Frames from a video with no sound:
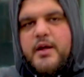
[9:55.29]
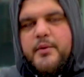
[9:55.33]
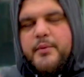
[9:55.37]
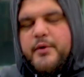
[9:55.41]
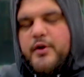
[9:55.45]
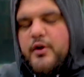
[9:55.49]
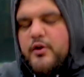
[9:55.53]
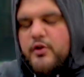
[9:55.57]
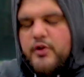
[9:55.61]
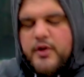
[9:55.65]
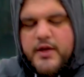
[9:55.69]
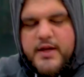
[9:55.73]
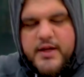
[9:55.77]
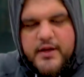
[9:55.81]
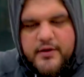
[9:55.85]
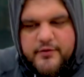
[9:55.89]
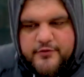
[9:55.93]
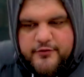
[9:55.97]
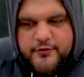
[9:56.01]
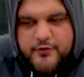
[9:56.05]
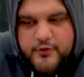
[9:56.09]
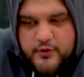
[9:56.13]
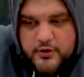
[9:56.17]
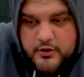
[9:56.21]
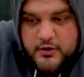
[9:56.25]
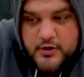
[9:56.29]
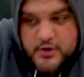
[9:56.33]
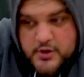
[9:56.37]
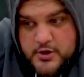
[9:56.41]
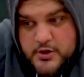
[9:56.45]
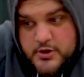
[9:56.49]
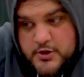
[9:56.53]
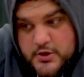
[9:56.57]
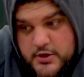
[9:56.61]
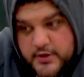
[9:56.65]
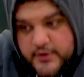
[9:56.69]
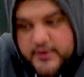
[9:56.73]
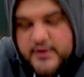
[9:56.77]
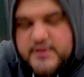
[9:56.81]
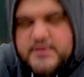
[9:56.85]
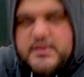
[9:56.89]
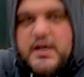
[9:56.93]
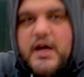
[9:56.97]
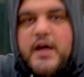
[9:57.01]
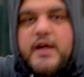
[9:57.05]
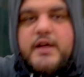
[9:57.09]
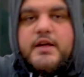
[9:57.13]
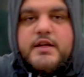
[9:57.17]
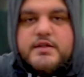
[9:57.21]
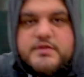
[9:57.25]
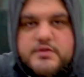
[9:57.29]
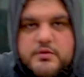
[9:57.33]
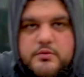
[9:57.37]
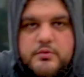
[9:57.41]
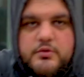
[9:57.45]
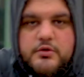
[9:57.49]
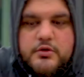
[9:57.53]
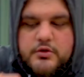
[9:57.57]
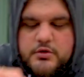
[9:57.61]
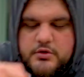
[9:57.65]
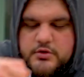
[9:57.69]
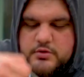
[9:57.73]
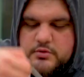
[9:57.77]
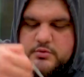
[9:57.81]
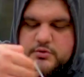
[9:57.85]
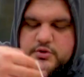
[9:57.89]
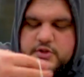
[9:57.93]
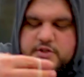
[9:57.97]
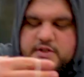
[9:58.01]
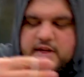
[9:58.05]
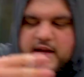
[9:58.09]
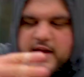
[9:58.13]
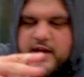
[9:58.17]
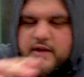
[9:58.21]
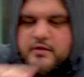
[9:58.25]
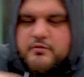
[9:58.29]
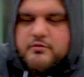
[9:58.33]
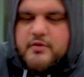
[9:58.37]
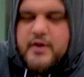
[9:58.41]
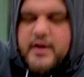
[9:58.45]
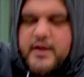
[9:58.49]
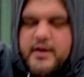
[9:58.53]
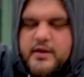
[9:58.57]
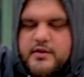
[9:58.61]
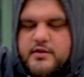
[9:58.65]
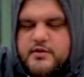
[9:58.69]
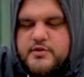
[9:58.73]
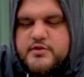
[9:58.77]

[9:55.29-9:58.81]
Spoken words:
We're not looking for the tightness award, just get it right.